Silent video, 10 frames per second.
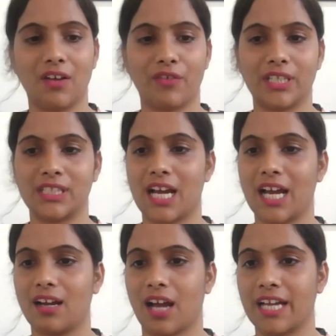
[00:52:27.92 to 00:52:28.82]
Well,
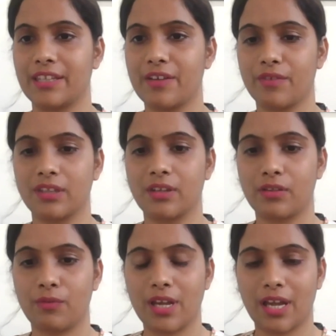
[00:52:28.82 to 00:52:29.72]
I think with
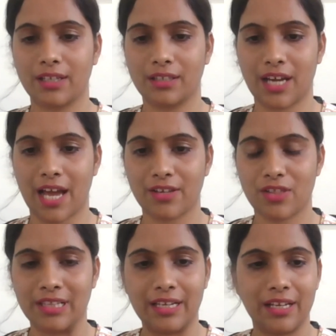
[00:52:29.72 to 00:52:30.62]
this we can
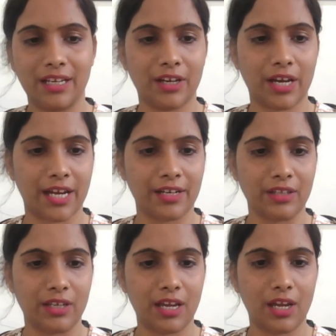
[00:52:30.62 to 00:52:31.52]
actually
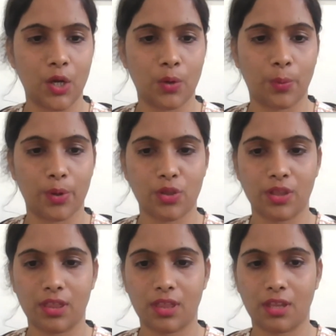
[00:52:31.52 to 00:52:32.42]
end the
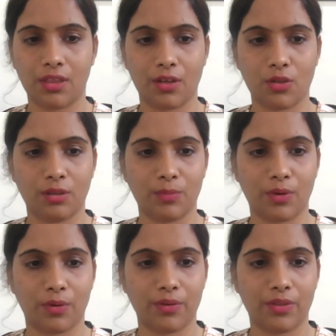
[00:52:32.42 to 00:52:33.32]
questions session,
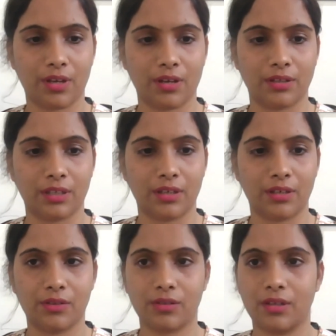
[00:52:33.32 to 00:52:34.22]
because there
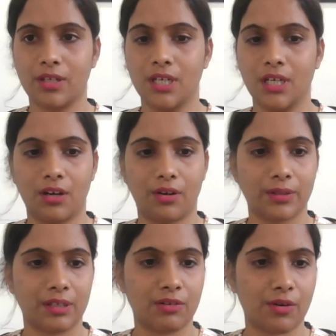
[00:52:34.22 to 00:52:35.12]
is
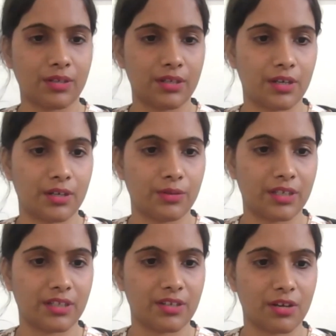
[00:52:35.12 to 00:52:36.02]
Dr.
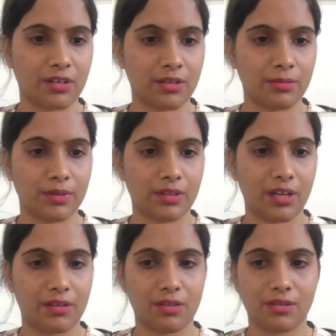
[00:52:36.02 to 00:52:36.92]
Anuradha
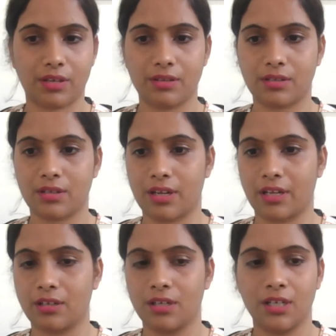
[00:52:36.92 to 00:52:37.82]
Chakraborty has just raised her
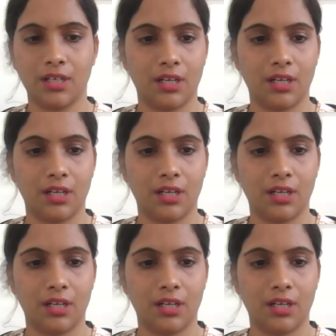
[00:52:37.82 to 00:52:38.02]
hand.